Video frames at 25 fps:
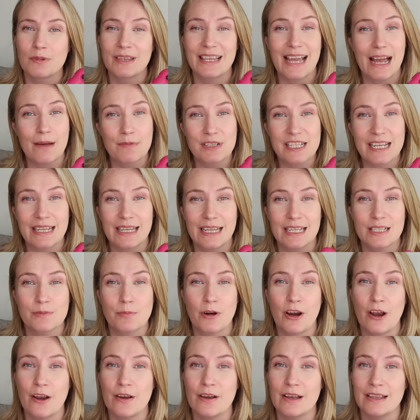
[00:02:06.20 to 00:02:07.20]
With the Amazon Kids
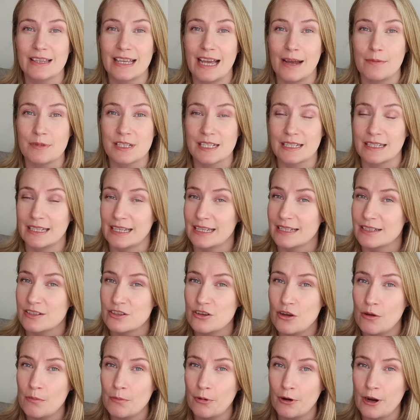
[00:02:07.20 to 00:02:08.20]
Pro and the Amazon Kids
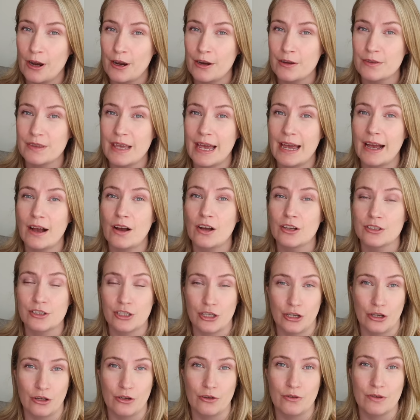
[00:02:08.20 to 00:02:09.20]
non-Pro, there are
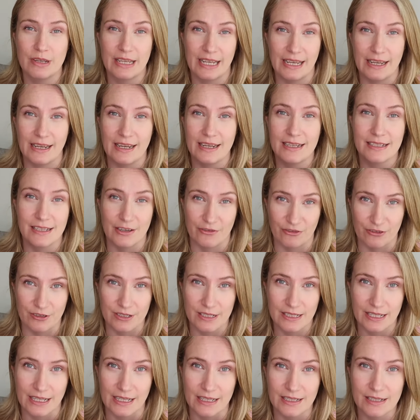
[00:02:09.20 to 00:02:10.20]
two key
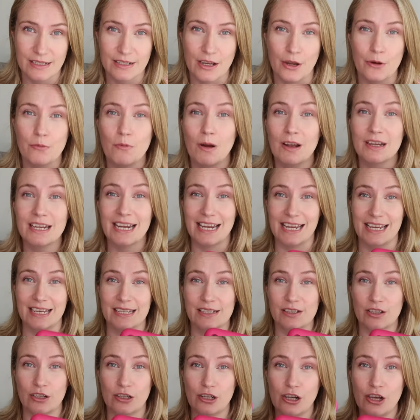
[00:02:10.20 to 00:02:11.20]
differences. So one
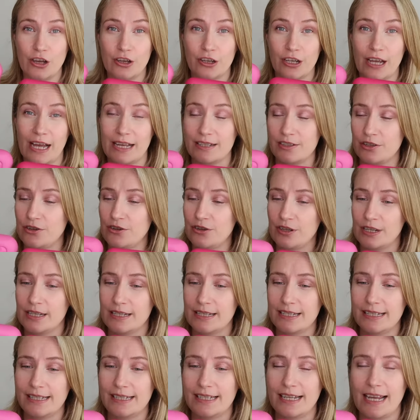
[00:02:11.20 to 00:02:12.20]
is the look. As you
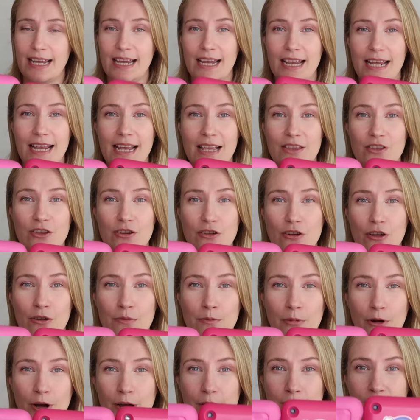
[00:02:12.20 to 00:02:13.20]
can see, the
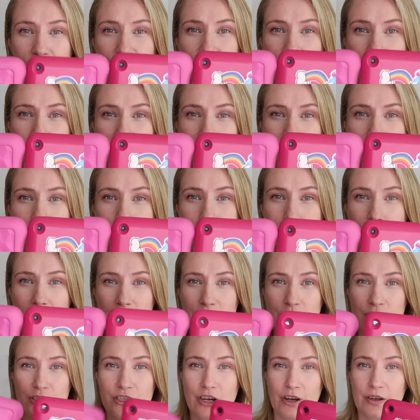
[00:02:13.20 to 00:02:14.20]
non-Pro has got a
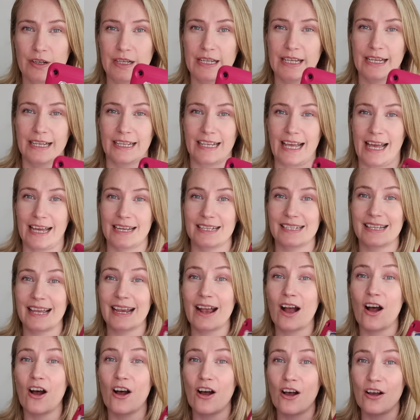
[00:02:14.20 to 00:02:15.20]
much chunkier case.
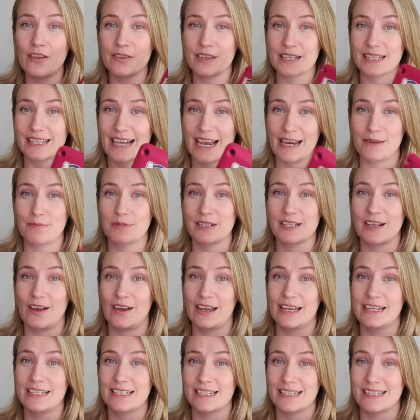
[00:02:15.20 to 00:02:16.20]
They are the same
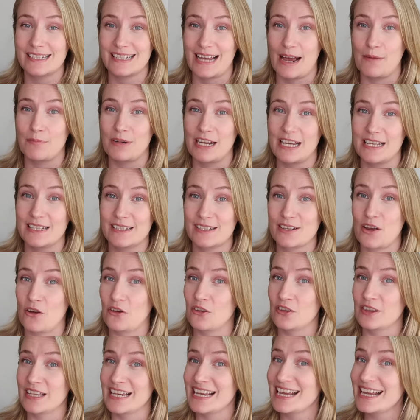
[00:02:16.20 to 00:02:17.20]
size tablets
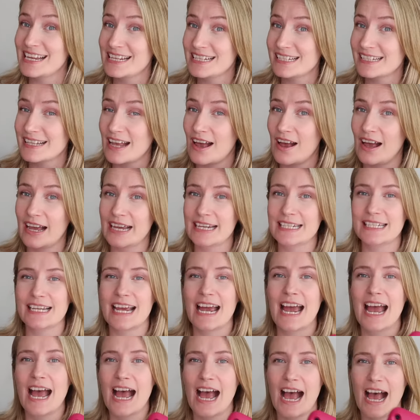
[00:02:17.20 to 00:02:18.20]
on the inside.
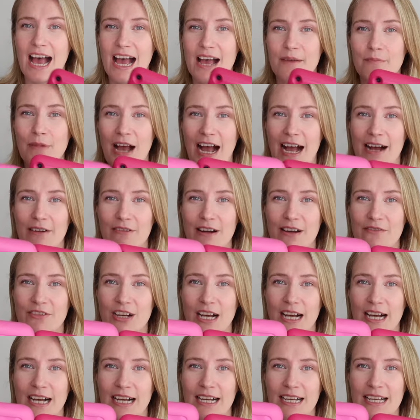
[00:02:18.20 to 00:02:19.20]

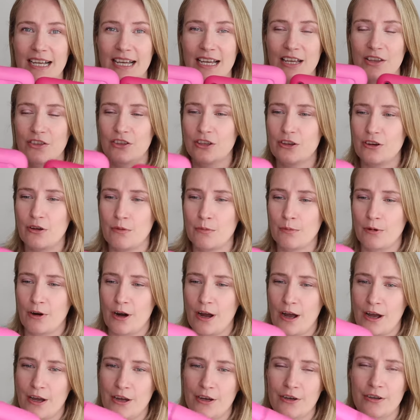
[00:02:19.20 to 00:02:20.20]
However, the
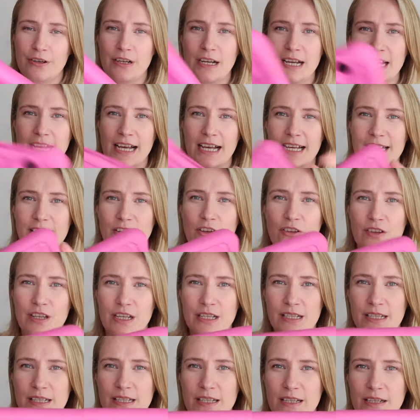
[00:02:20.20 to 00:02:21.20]
non-Pro has got
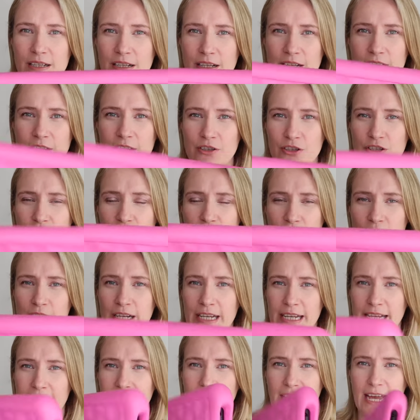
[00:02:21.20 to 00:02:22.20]
this
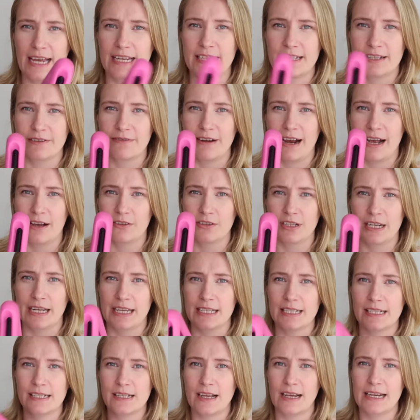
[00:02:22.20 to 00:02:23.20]
chunkier case around
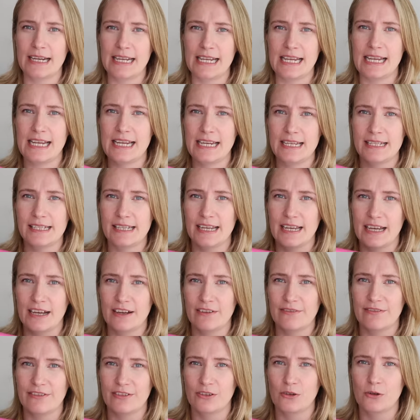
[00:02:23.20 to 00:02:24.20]
it, slightly
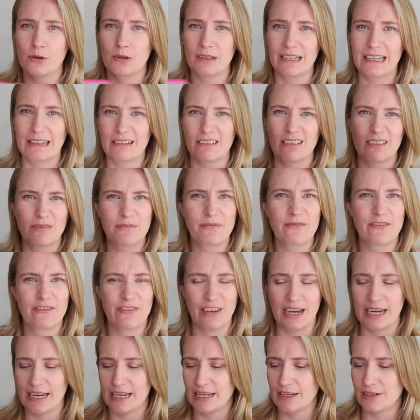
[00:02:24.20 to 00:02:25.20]
easier for little
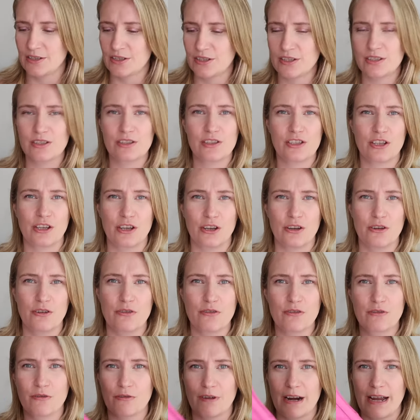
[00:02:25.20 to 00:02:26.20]
fingers to
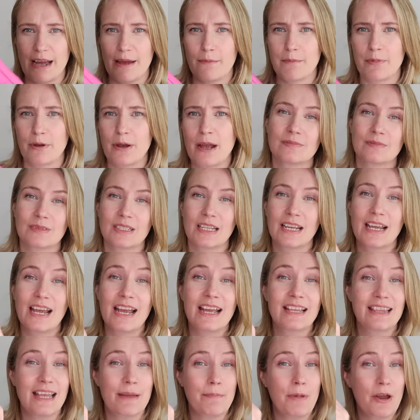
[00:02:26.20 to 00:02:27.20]
grip.
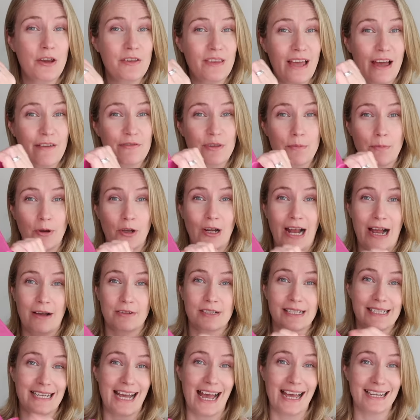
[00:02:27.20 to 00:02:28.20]
They both have the
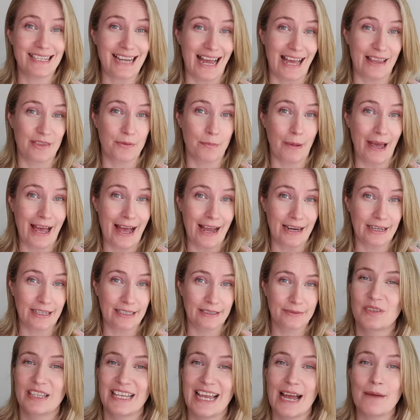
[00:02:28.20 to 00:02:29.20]
pull-out stand at the back.
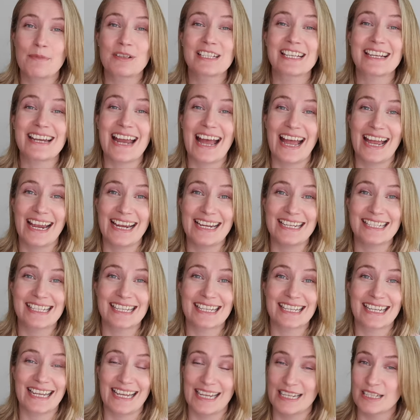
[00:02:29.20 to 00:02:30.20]
The Amazon
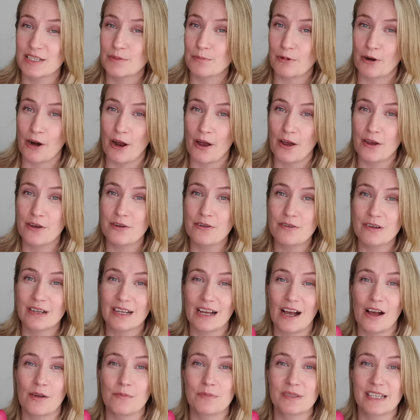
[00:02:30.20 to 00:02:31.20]
8 Kids Pro
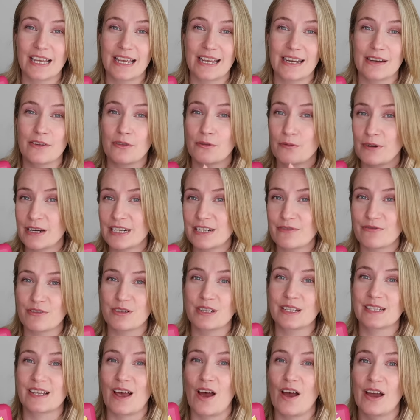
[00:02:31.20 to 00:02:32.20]
comes in 3 different
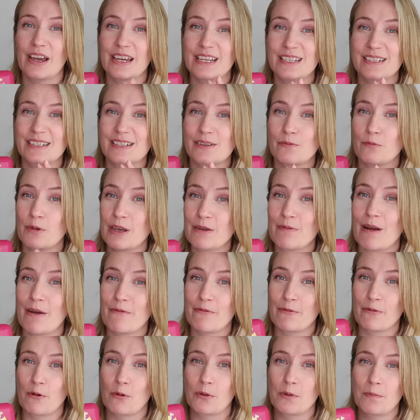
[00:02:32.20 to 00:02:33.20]
designs. We
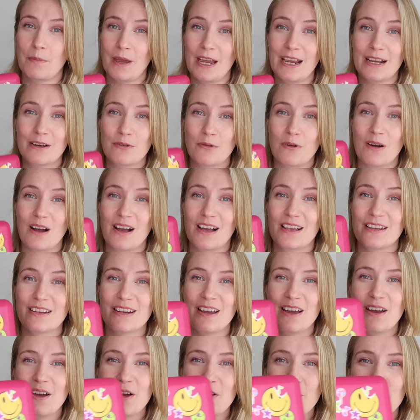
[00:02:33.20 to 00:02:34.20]
went for the pink
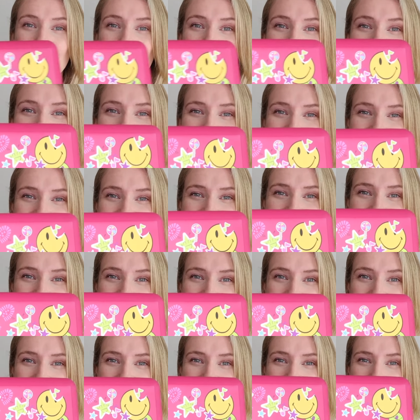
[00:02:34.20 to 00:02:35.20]
one with the
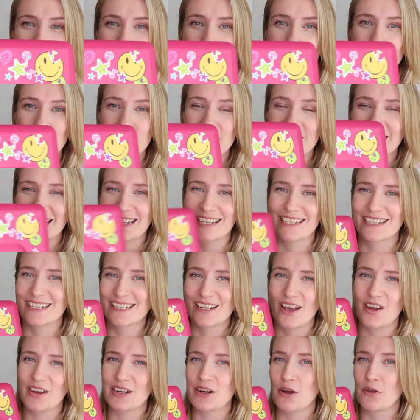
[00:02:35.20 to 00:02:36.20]
really, really cool sticker
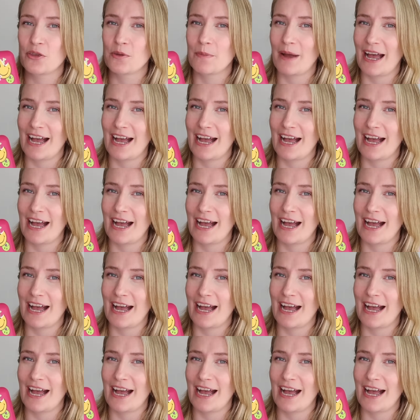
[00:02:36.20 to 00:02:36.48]
design on the